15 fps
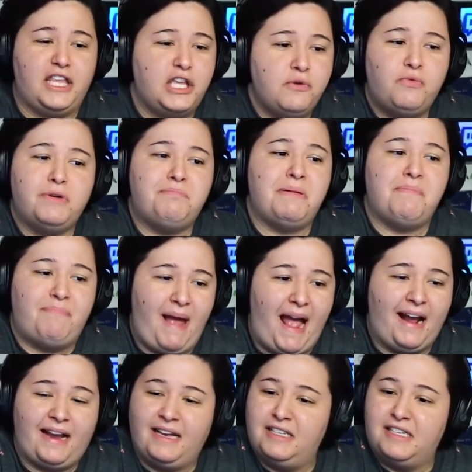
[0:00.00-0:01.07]
you would be
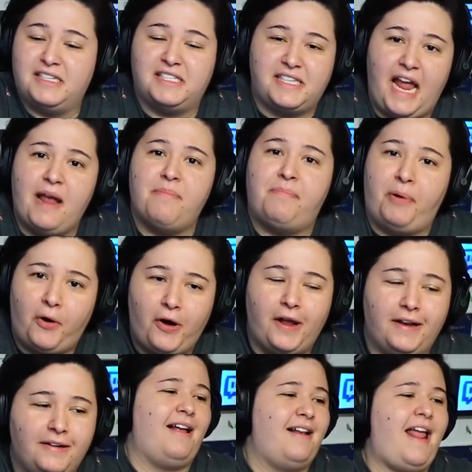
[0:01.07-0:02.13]
back and to stay
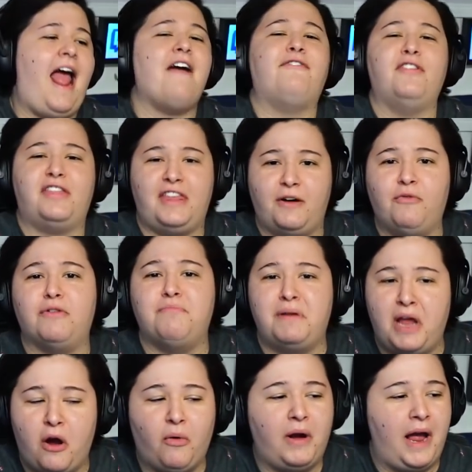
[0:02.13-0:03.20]
put, everything would be
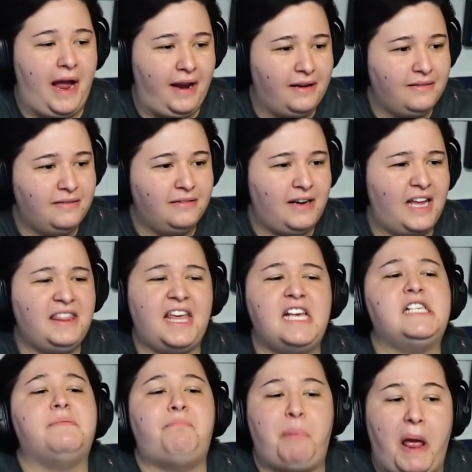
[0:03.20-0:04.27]
okay. At
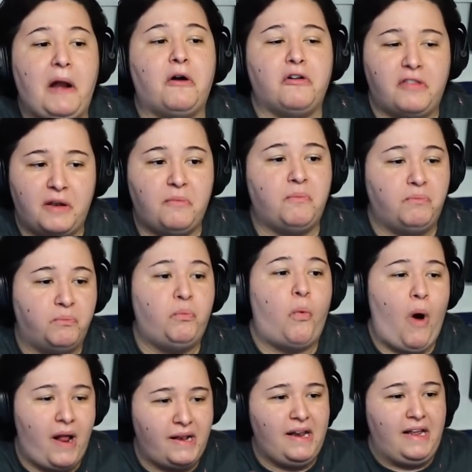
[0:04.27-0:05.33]
least better than
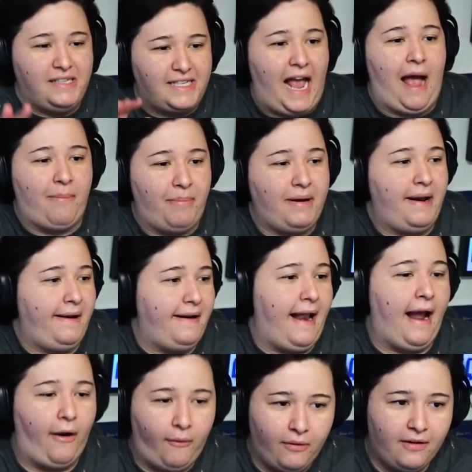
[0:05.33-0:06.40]
what is happening
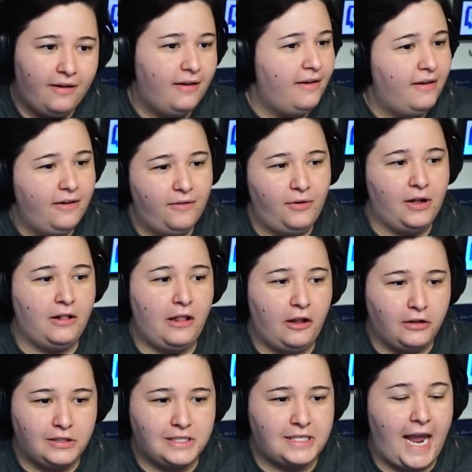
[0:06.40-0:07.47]
now. What a
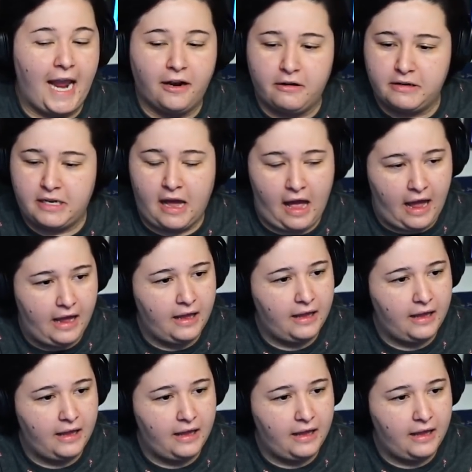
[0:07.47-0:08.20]
little tater tot.